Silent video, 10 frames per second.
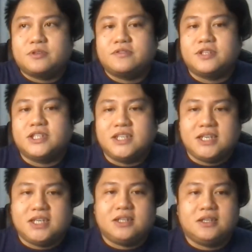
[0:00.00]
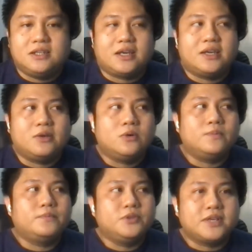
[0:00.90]
chapter 13, I
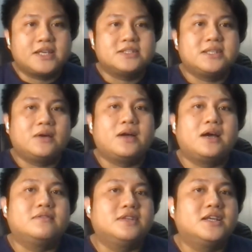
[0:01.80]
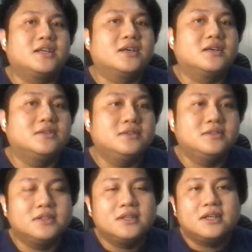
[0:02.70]
hope you guys now have like
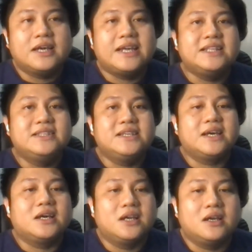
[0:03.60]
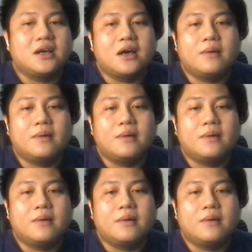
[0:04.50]
an idea